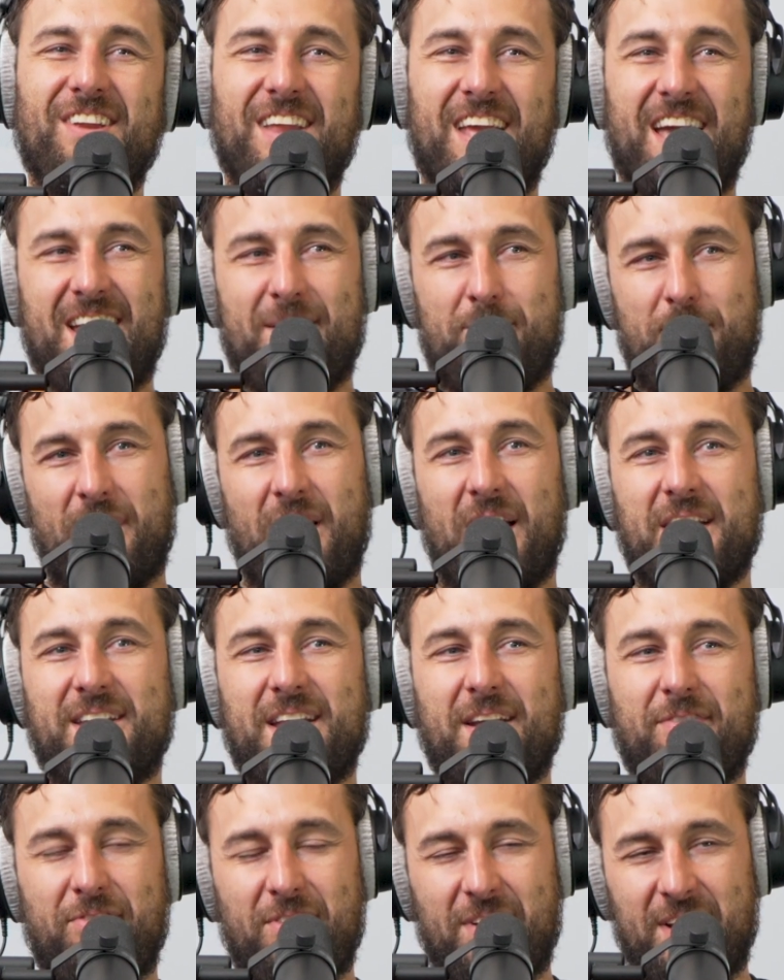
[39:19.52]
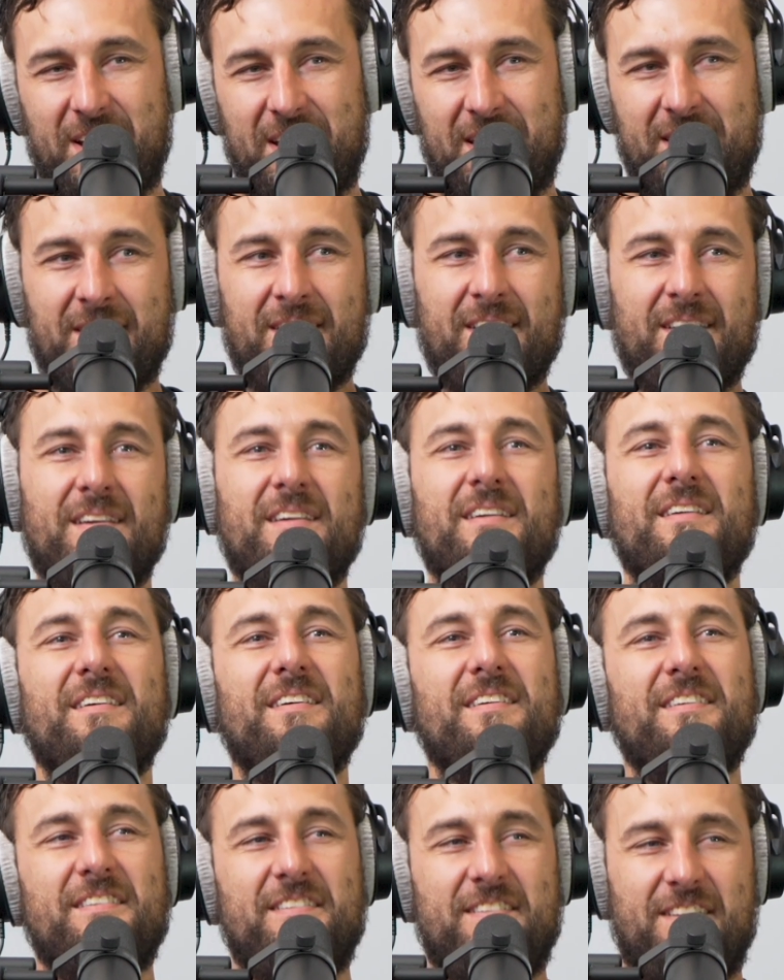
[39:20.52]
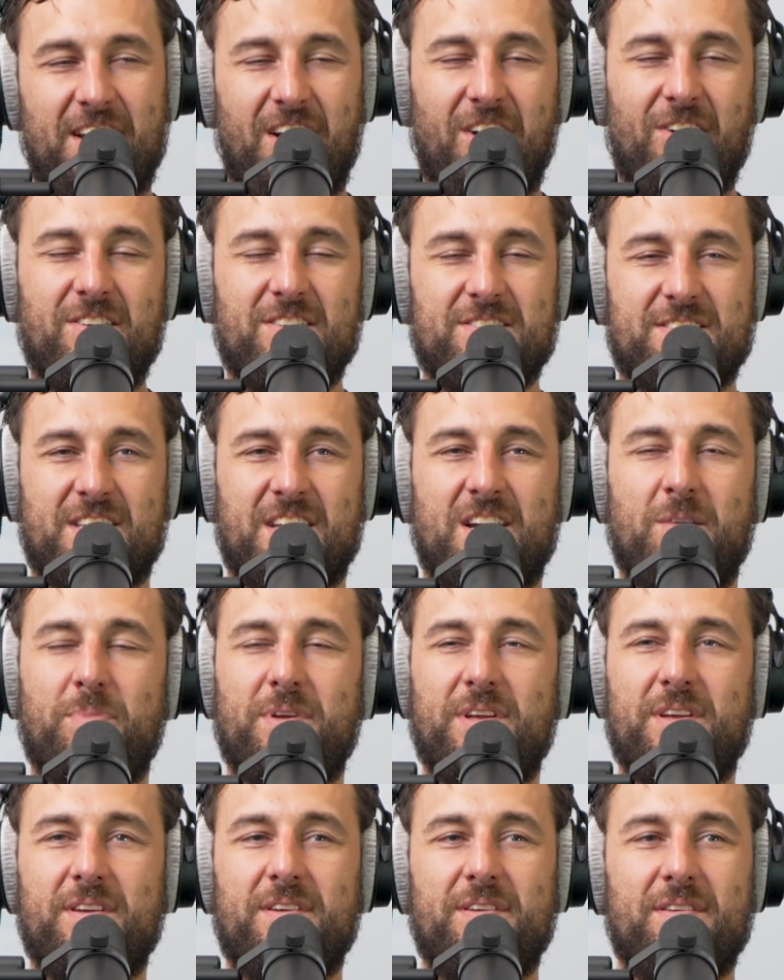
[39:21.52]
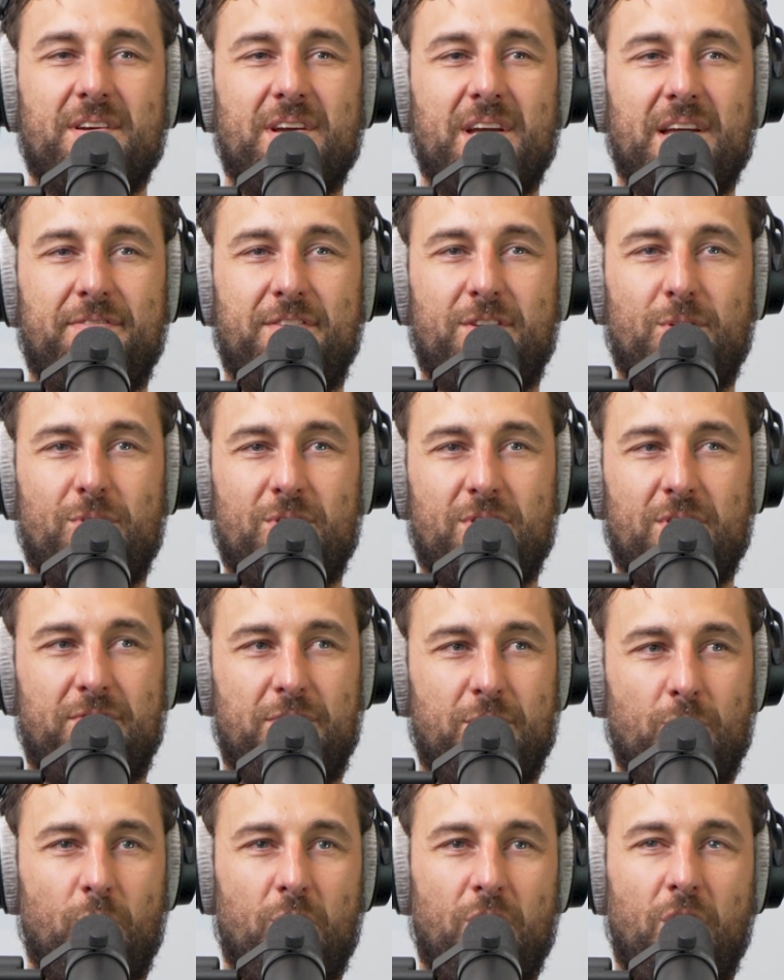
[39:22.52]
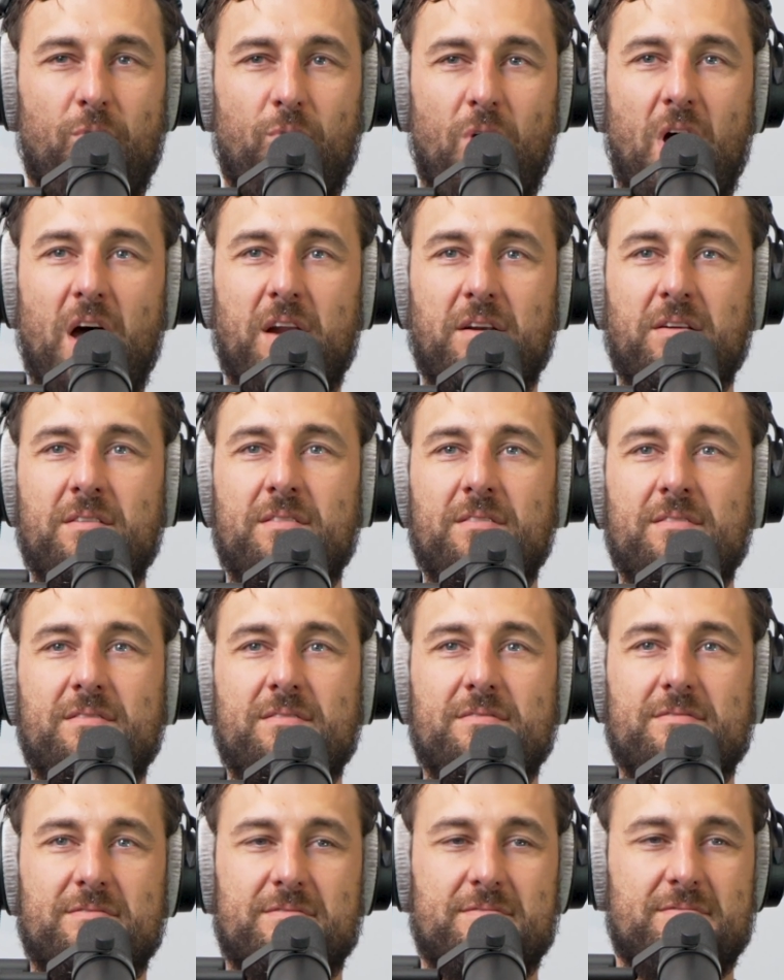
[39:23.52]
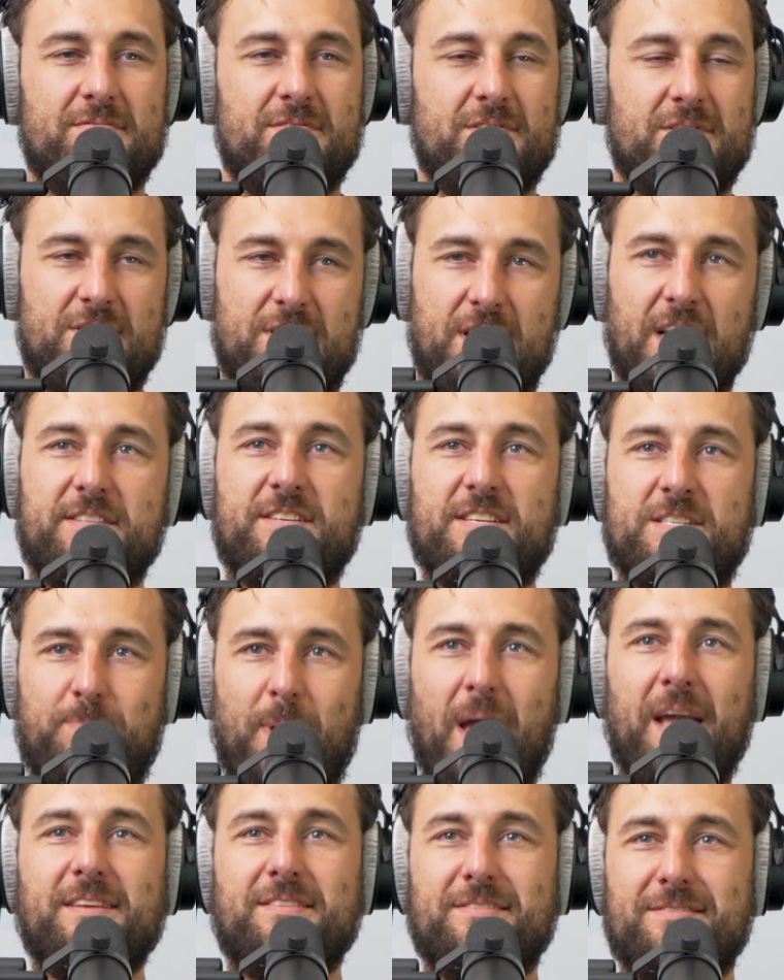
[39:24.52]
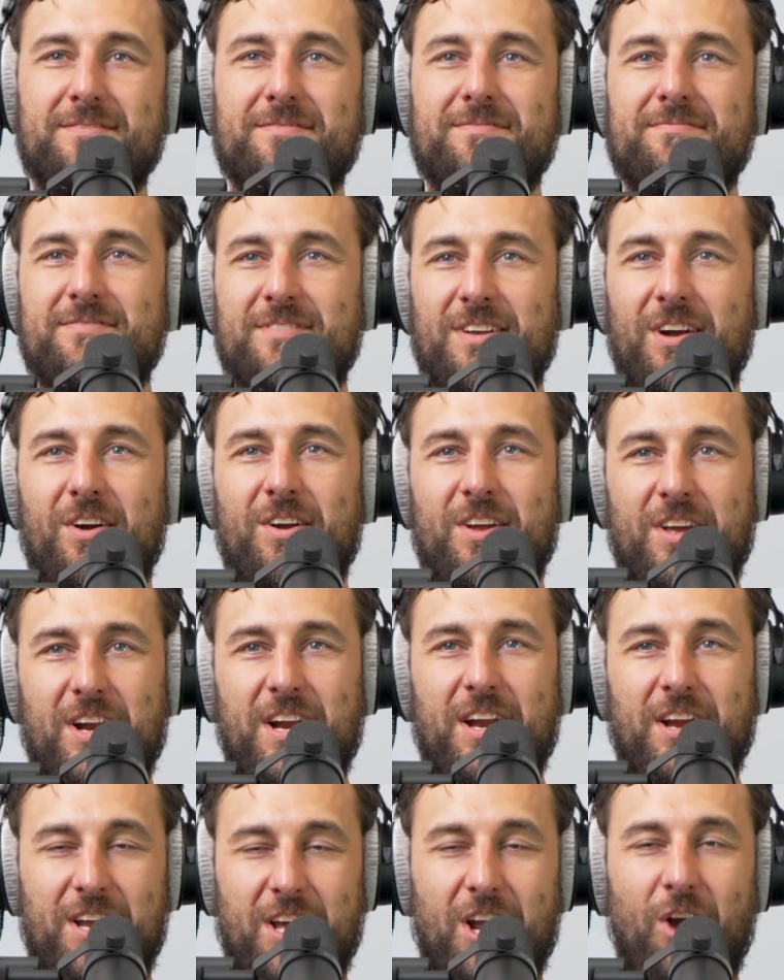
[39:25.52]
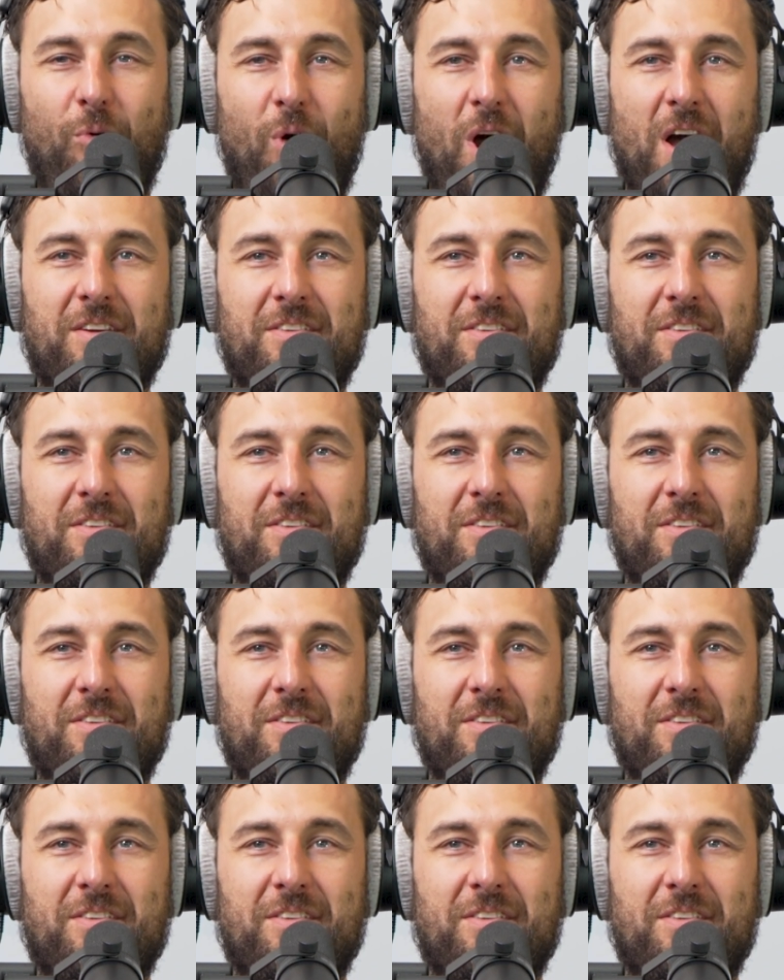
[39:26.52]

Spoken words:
yet, but I definitely, it's going to be, if you want to run, get to space. You got to run.